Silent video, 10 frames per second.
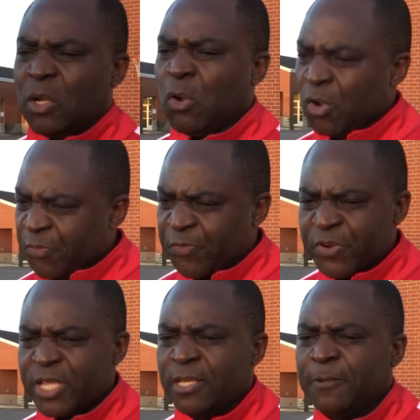
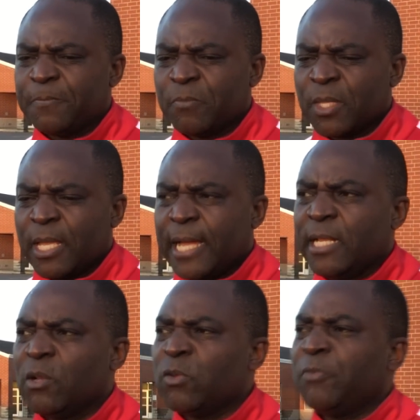Godfrey, and
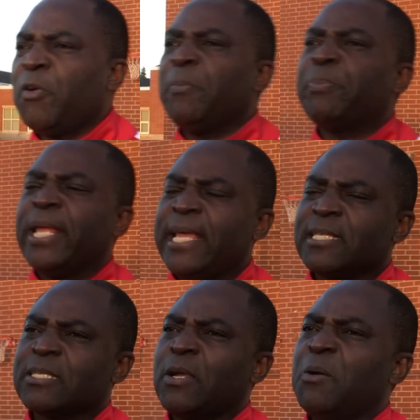a lot of our
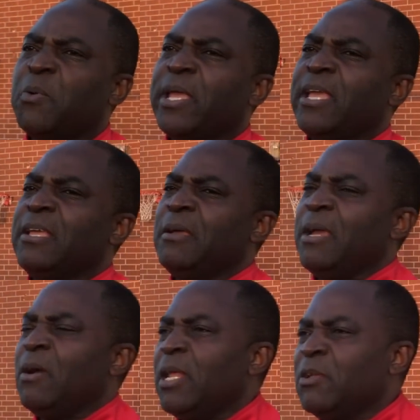players a
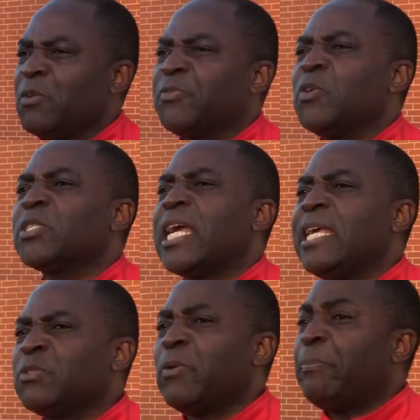lot of those
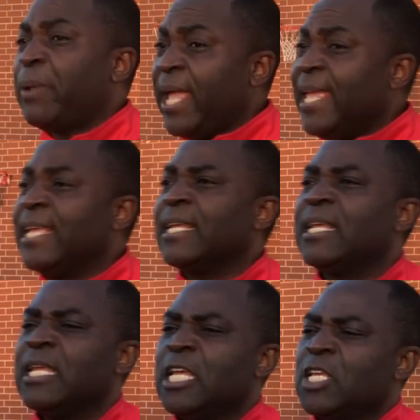guys were playing.
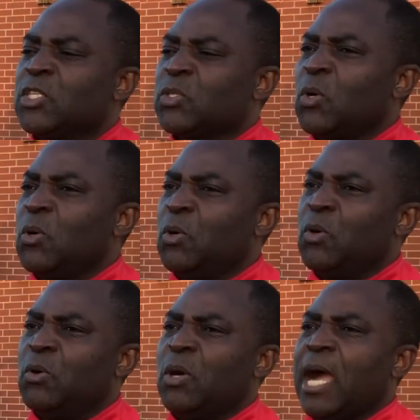
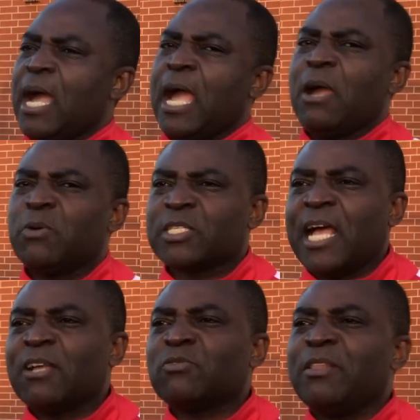So I was
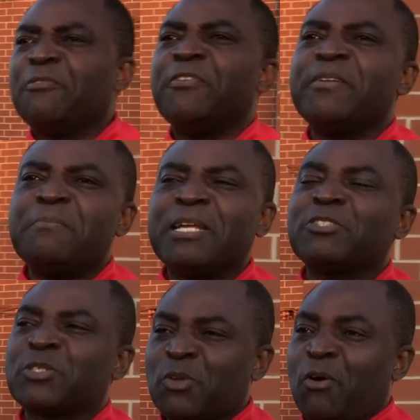actually very much
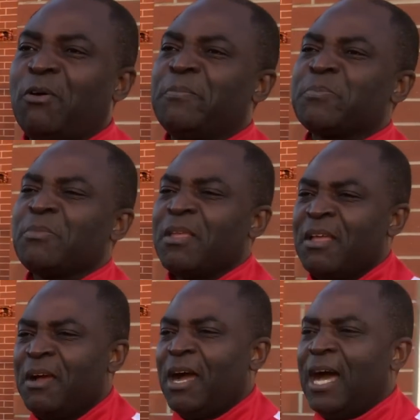so
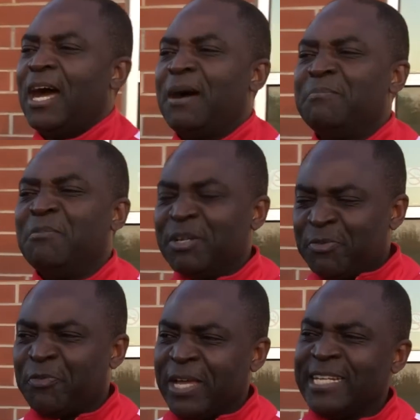
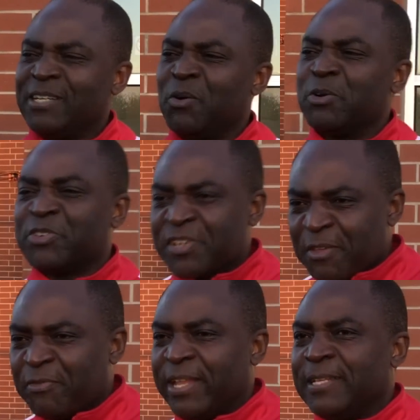motivated or
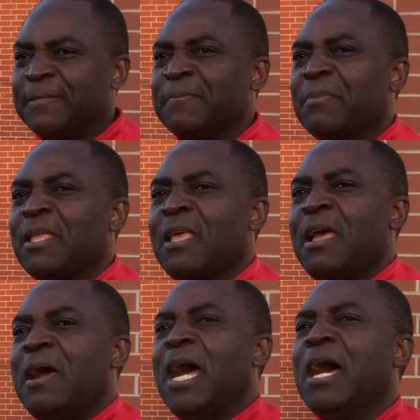driven
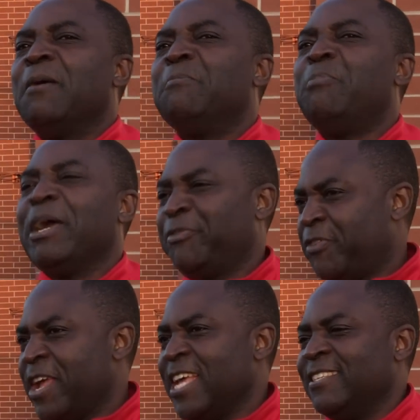by
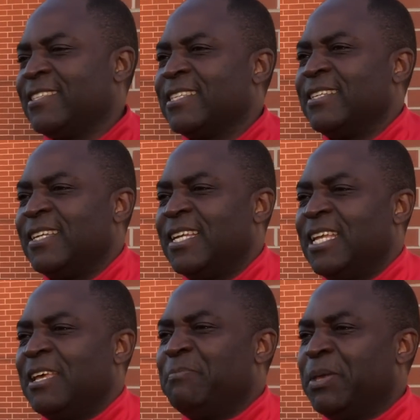friends,
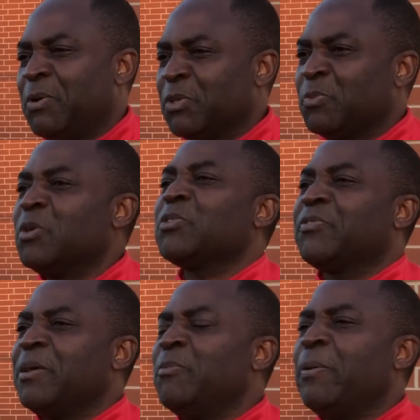because most
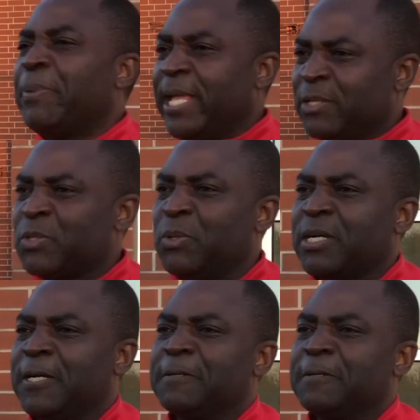of them were playing soccer.